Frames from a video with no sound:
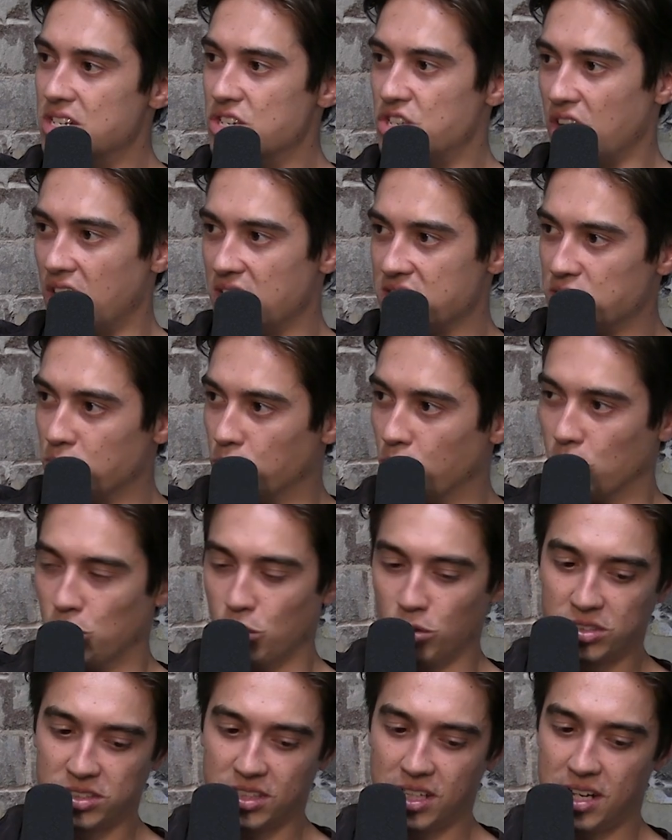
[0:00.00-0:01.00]
Charles
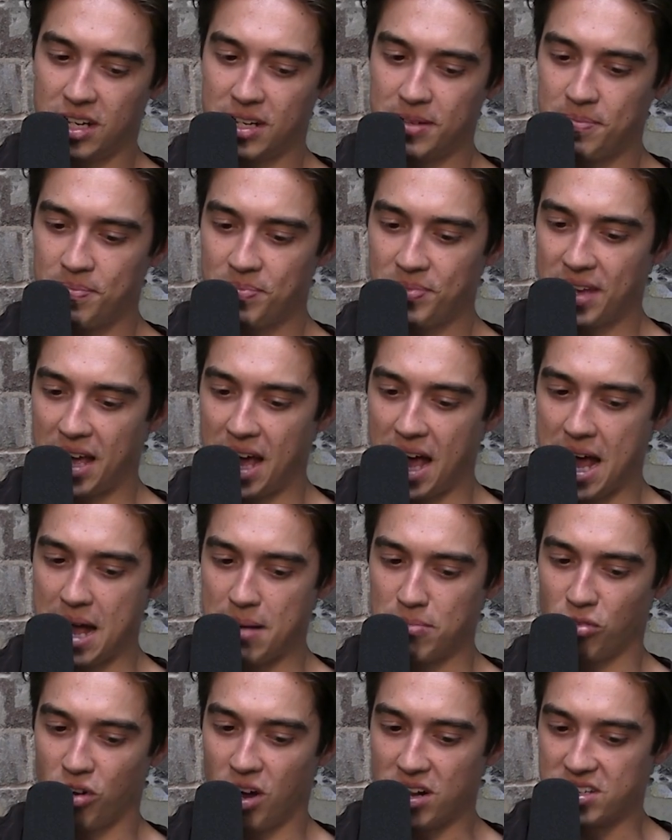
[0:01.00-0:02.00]
Nicol-Klukstad,
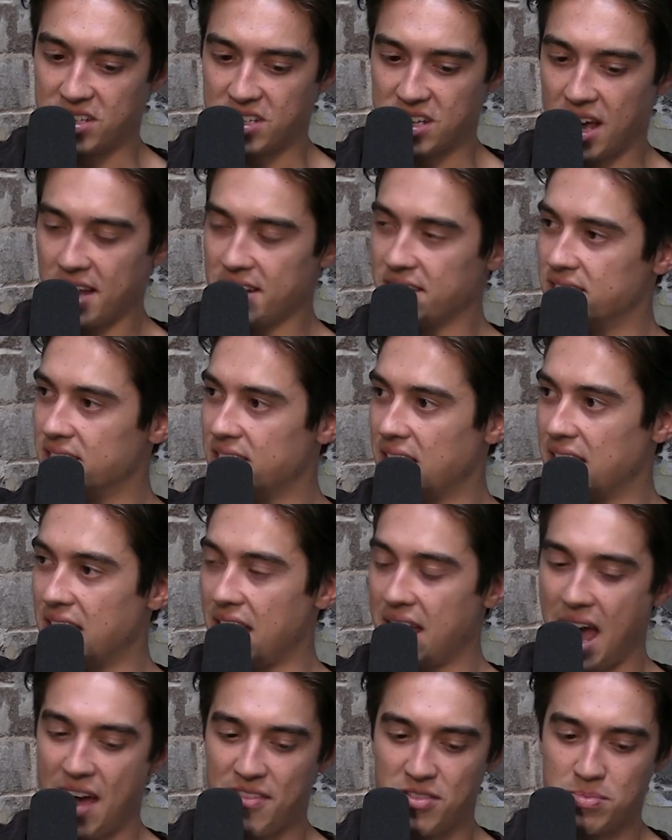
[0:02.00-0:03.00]
Ryan Sutton, and
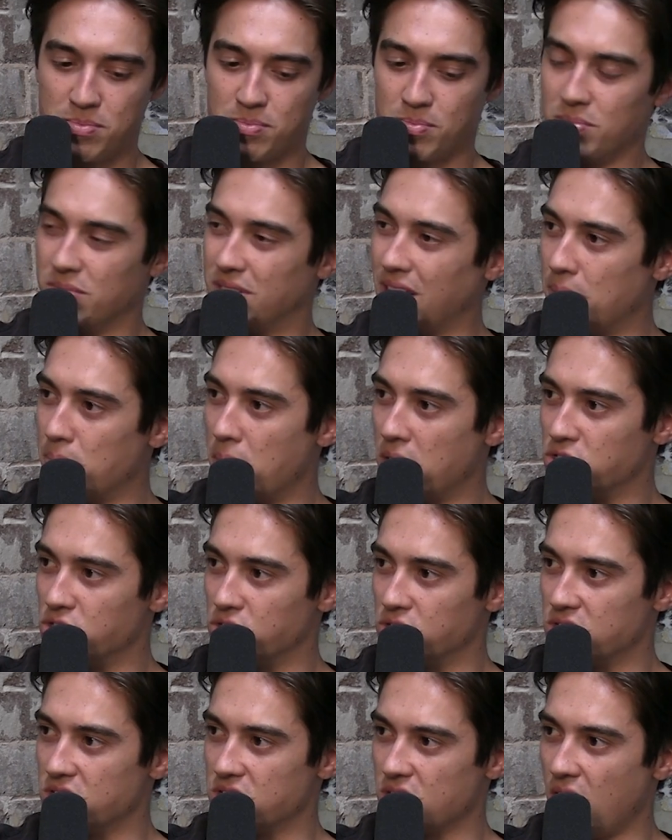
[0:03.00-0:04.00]
they haven't done
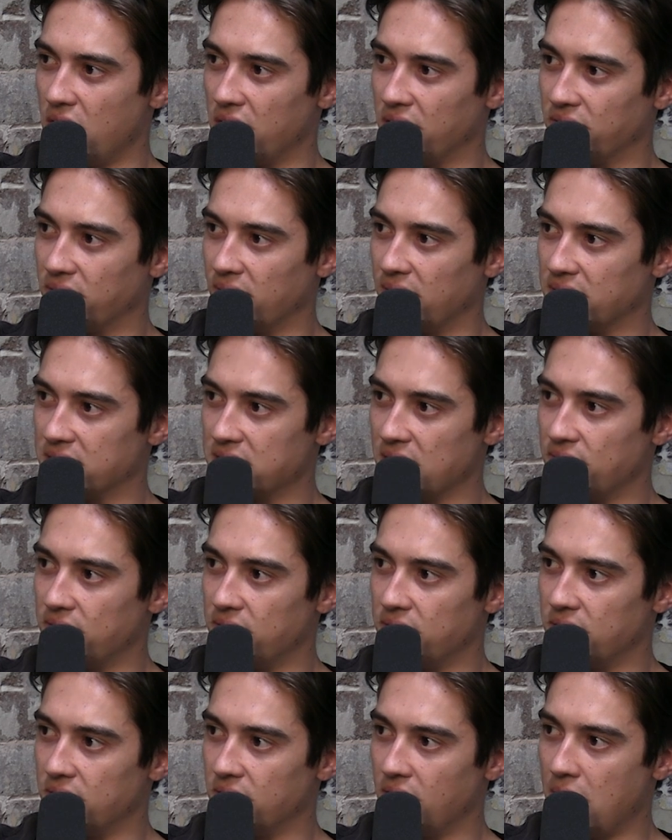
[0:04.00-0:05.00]
much on the signing front except
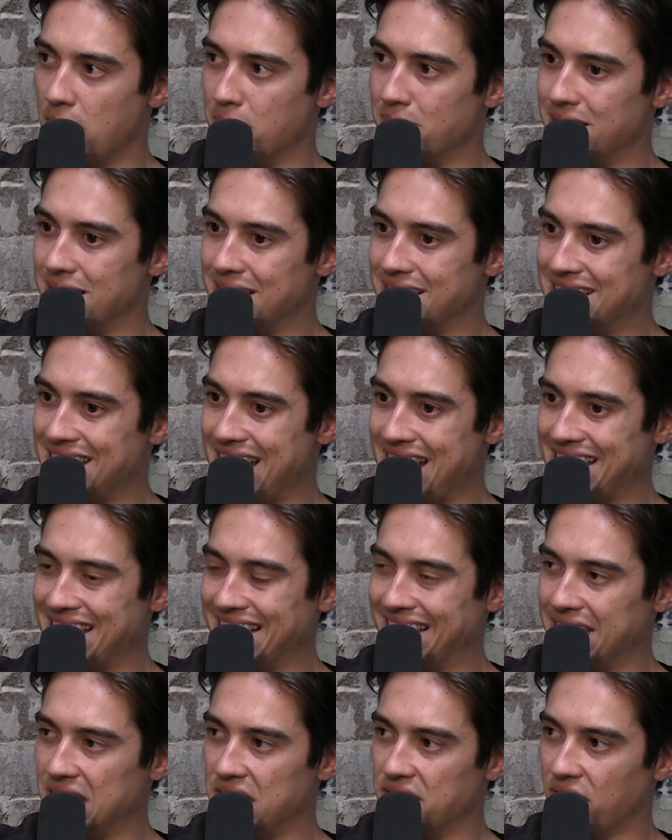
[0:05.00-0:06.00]
for Danny
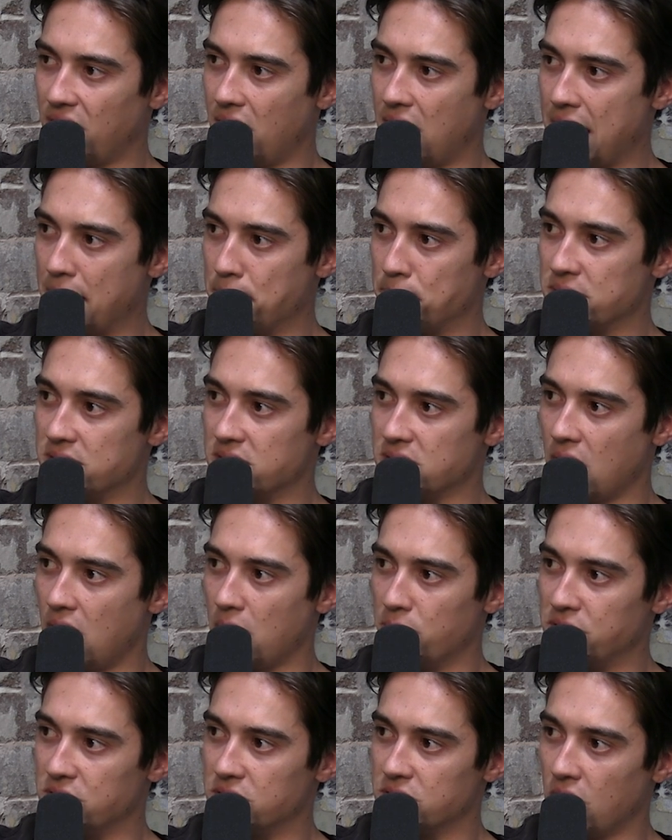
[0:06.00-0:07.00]
Levi and
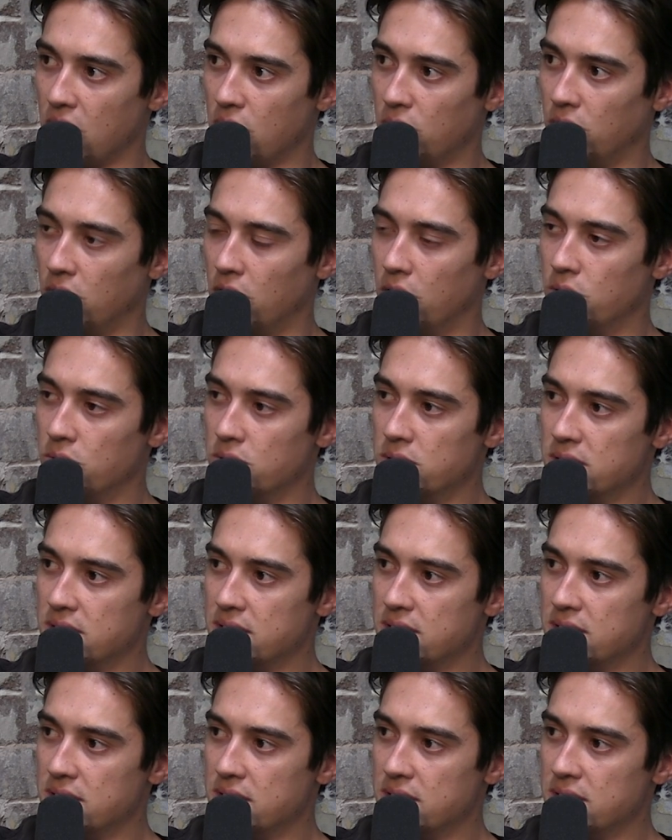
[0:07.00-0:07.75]
Pasami Solo.